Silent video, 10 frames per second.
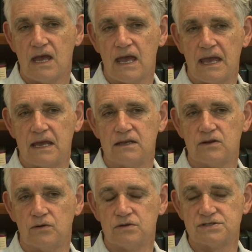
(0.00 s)
and
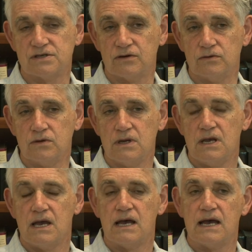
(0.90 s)
also
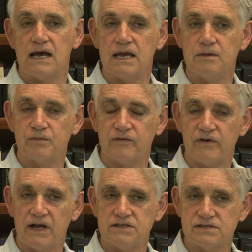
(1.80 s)
it
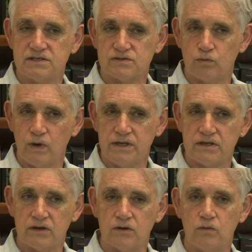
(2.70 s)
provides this
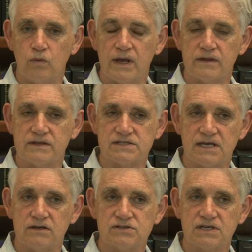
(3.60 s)
window where the
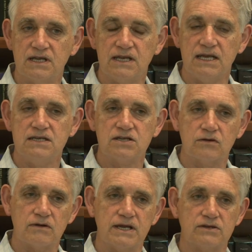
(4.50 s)
cells can
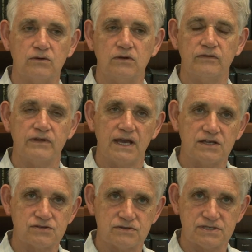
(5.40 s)
integrate all of the
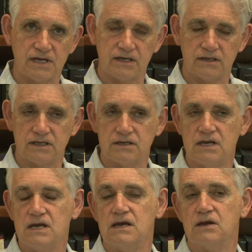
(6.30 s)
extracellular
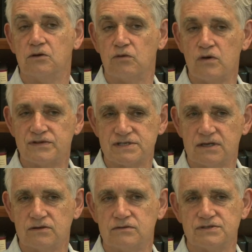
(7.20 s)
growth
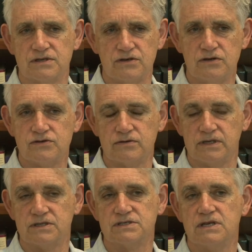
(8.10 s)
signals and
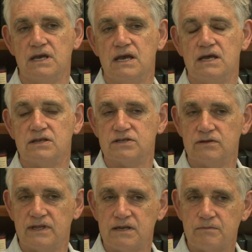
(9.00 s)
nutrients to
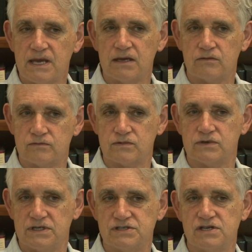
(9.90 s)
then make a
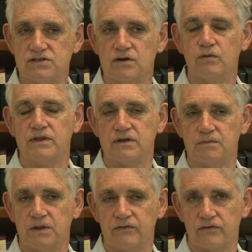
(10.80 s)
decision of whether to
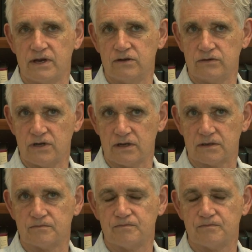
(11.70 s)
proliferate or not.